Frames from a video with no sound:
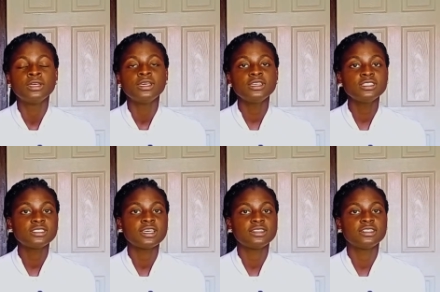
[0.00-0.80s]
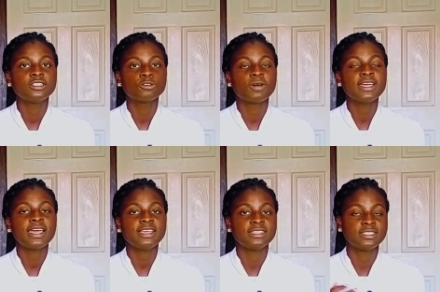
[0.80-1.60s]
Instead, they require
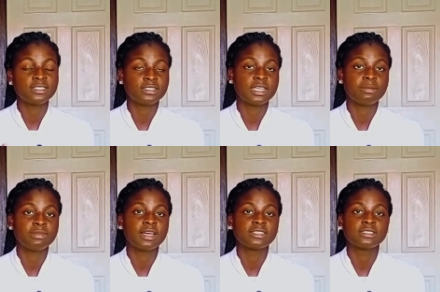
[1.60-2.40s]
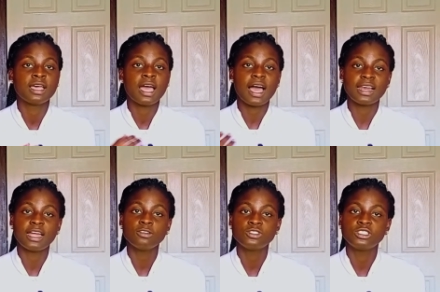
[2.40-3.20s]
a system that
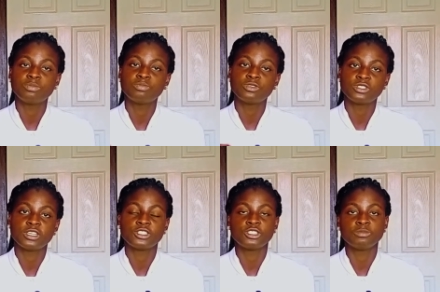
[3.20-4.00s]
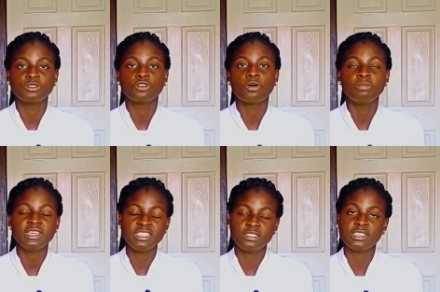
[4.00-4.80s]
allows the process to become
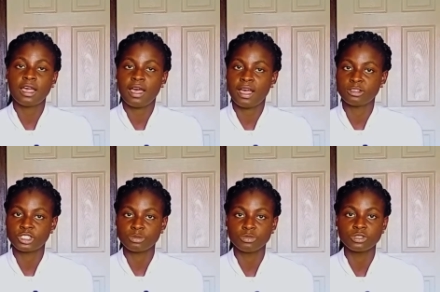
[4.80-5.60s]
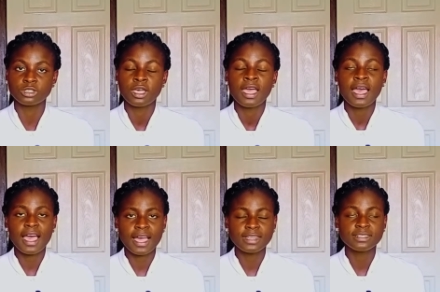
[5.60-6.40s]
easier and smooth.
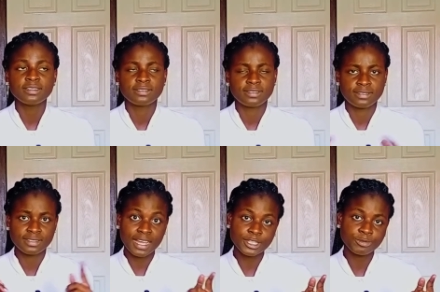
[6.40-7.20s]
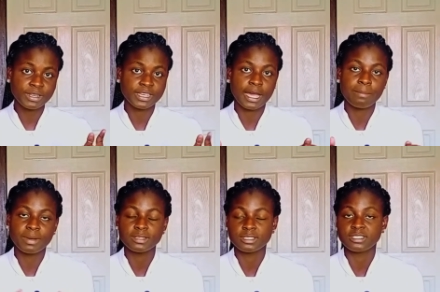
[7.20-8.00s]
And that's where the
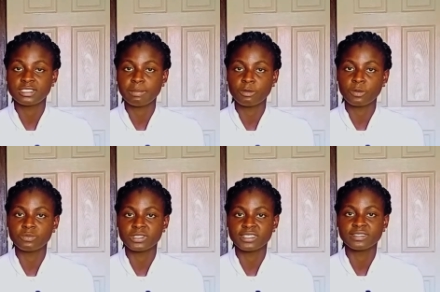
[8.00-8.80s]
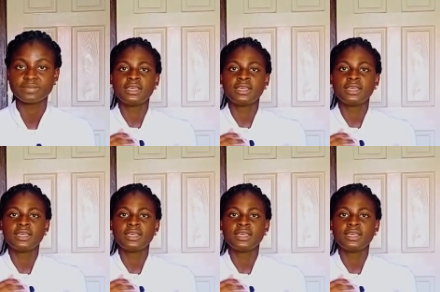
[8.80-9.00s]
Kanban system comes in.